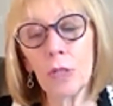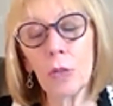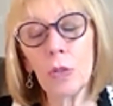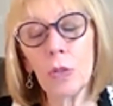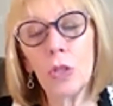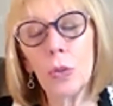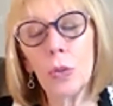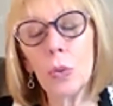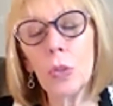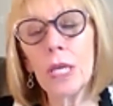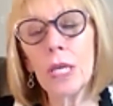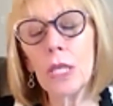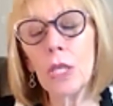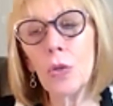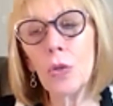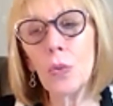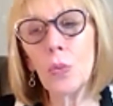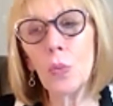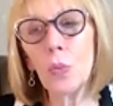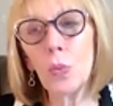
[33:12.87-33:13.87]
So you
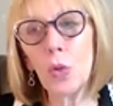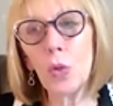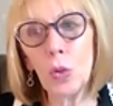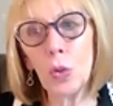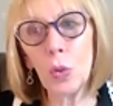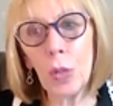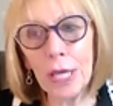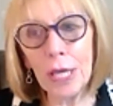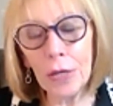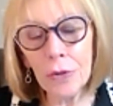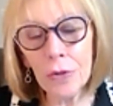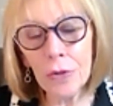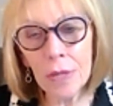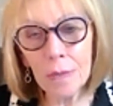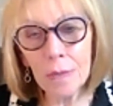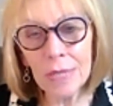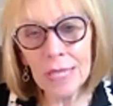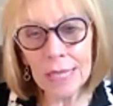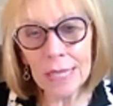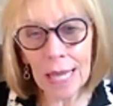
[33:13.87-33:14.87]
hear
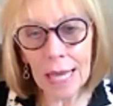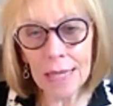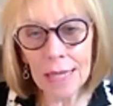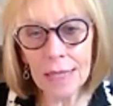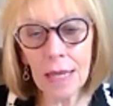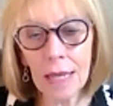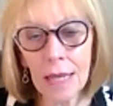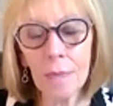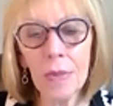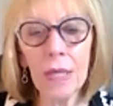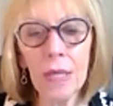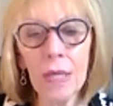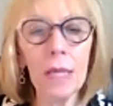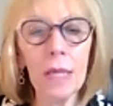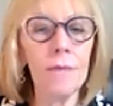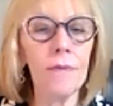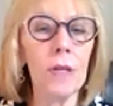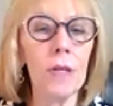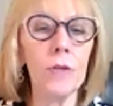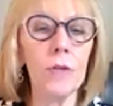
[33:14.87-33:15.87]
them say something
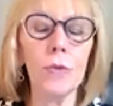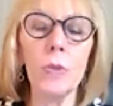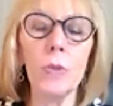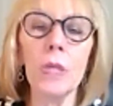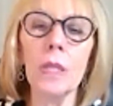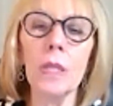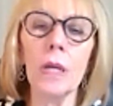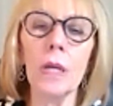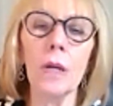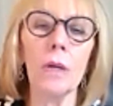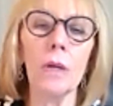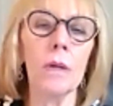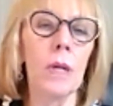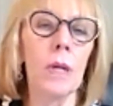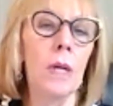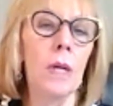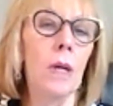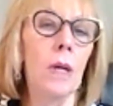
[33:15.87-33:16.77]
if they're doing their